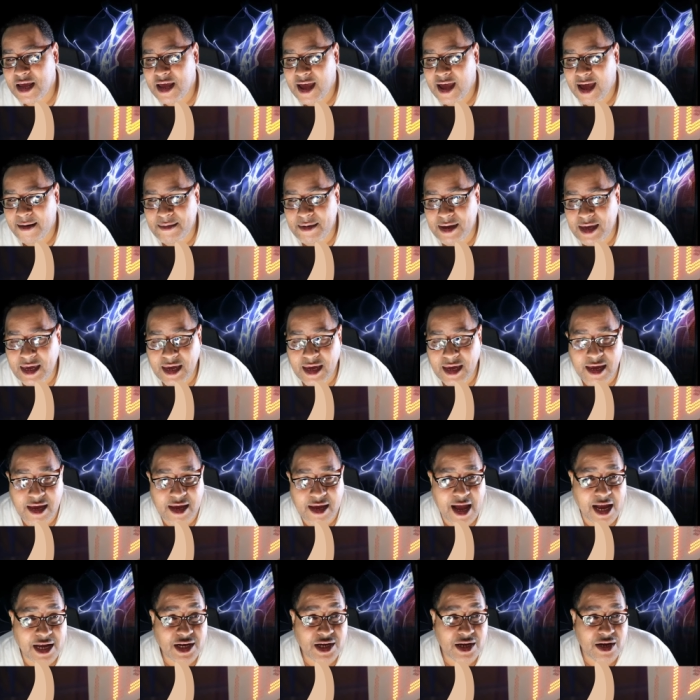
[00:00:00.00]
I mean he can
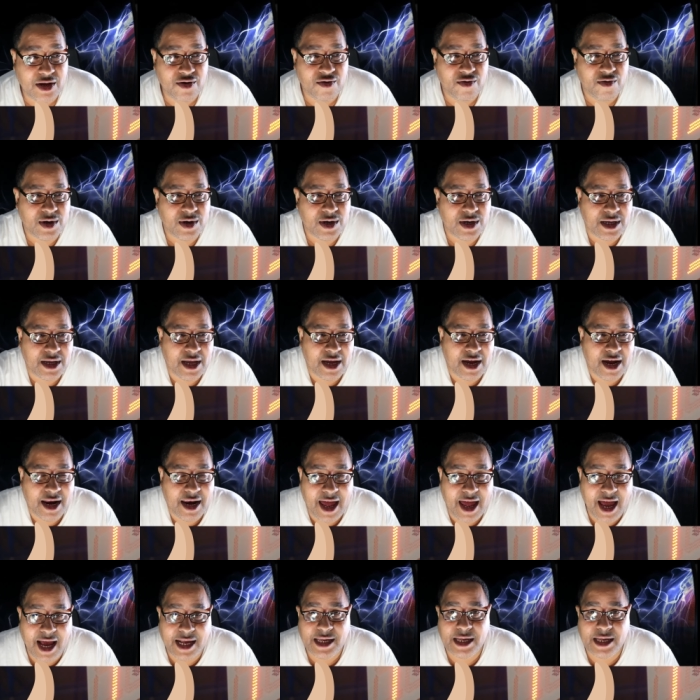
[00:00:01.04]
actually cause Nic
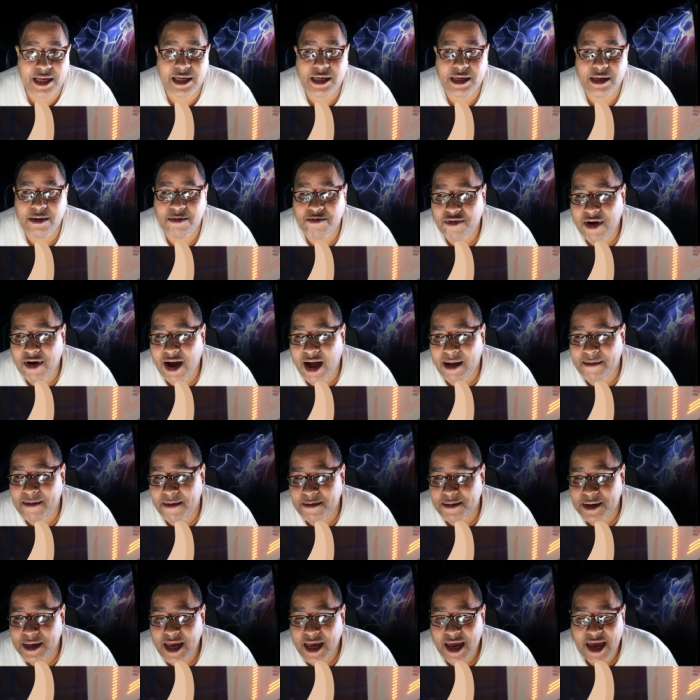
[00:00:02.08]
Claxton some
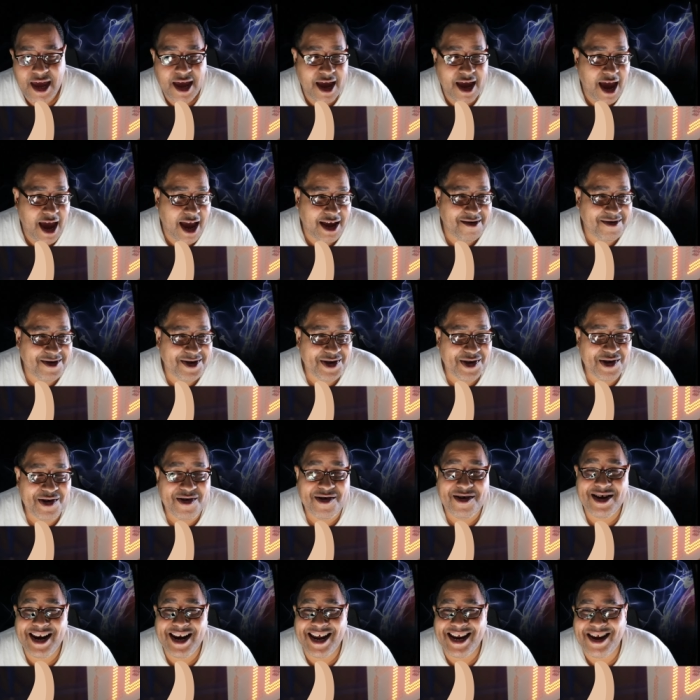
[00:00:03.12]
problems. And you
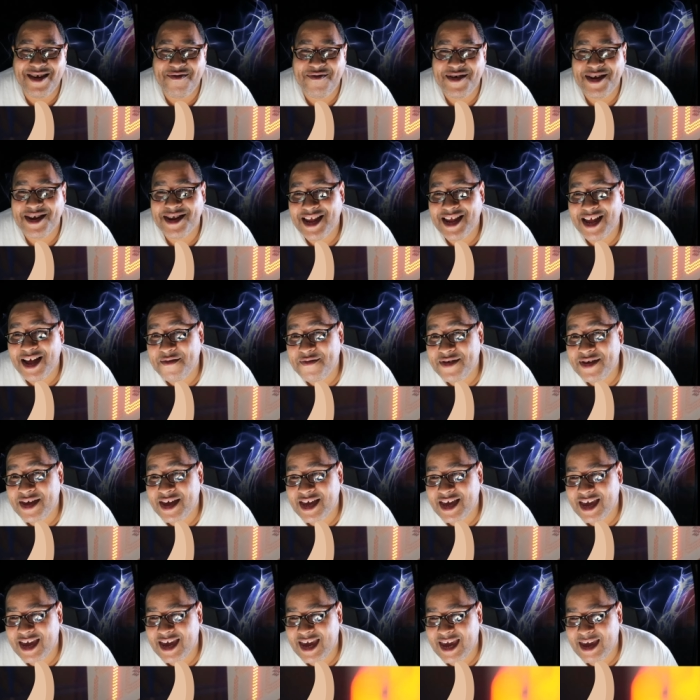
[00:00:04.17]
saw it in the Philadelphia
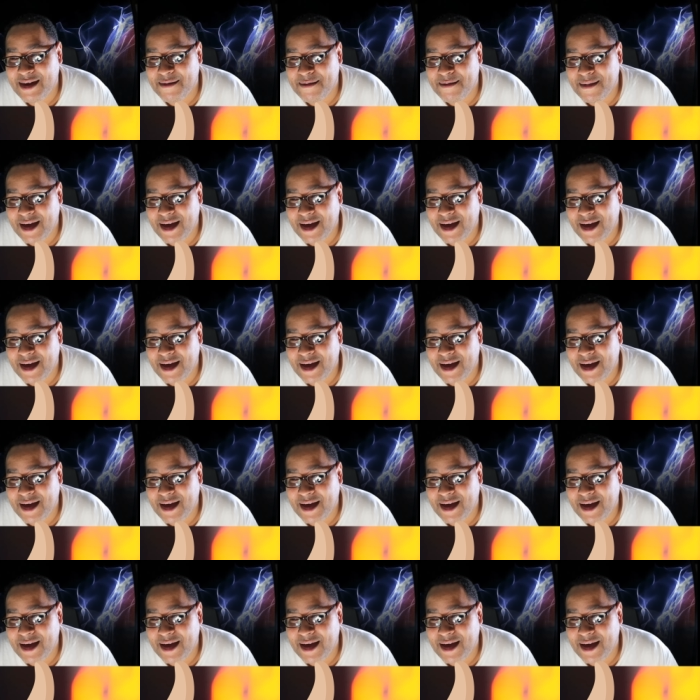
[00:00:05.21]
game,